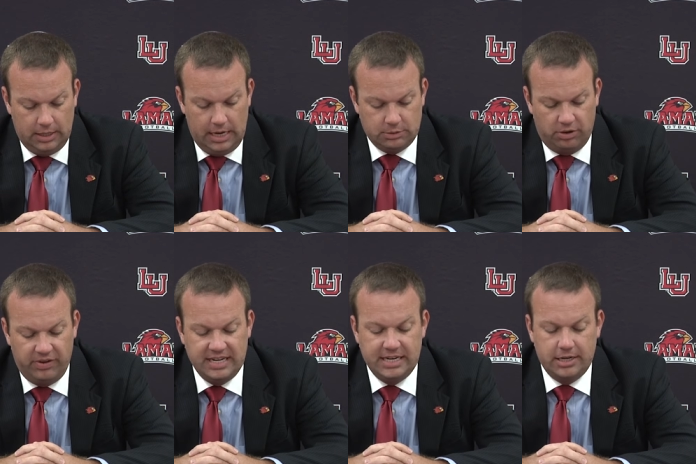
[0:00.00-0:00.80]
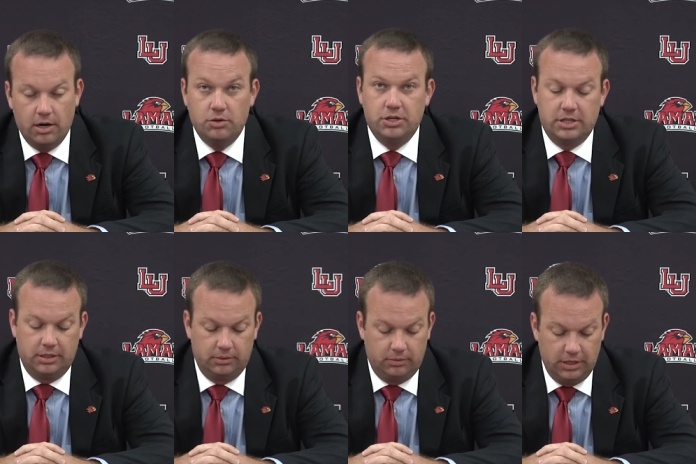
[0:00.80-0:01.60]
He's one of 18 coaches
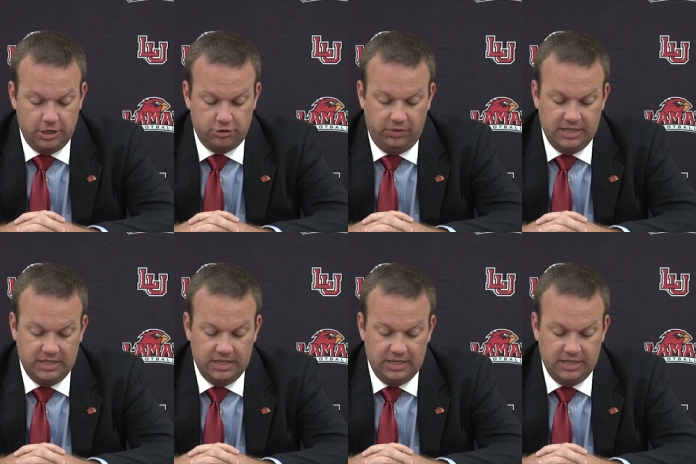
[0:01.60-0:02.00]
in the history